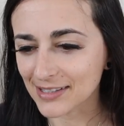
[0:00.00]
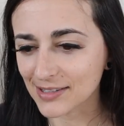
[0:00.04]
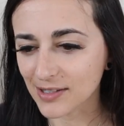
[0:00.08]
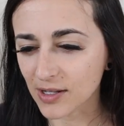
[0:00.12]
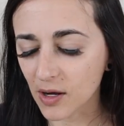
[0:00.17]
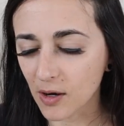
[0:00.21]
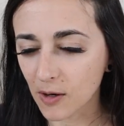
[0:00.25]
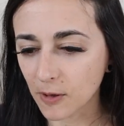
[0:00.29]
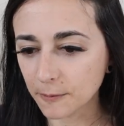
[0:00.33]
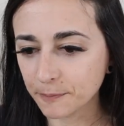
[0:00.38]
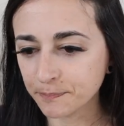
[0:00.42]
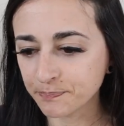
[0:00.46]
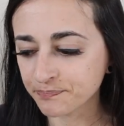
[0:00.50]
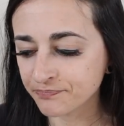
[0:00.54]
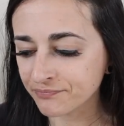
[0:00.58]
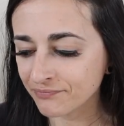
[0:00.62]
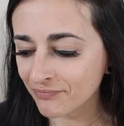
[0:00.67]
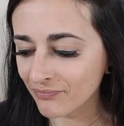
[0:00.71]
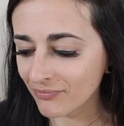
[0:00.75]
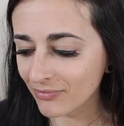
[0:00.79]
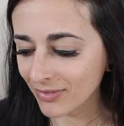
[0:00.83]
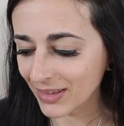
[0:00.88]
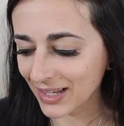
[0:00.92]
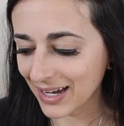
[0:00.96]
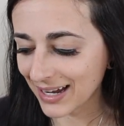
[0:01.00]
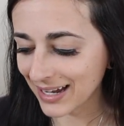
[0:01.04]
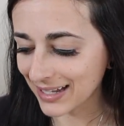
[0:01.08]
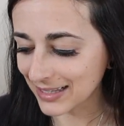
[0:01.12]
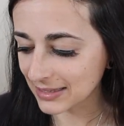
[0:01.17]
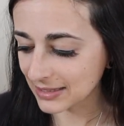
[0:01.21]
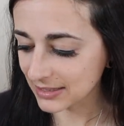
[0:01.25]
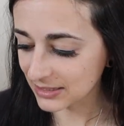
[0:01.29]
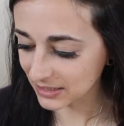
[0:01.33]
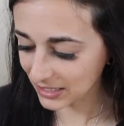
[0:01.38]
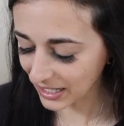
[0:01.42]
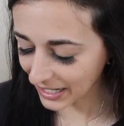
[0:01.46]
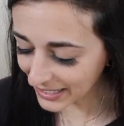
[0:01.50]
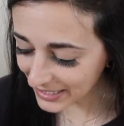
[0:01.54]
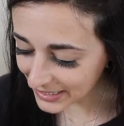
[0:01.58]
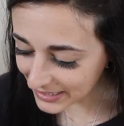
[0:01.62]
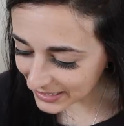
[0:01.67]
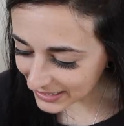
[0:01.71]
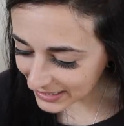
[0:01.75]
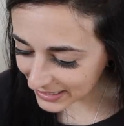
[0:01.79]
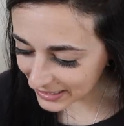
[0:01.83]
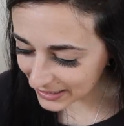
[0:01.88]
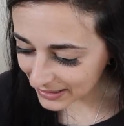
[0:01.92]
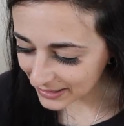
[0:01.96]
So I
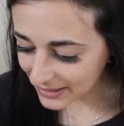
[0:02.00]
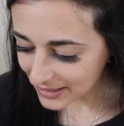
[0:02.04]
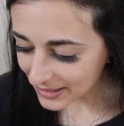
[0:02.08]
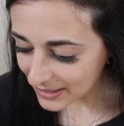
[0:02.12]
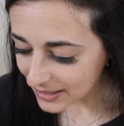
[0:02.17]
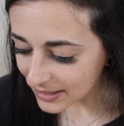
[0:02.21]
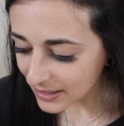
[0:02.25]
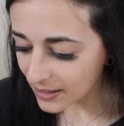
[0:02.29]
like it,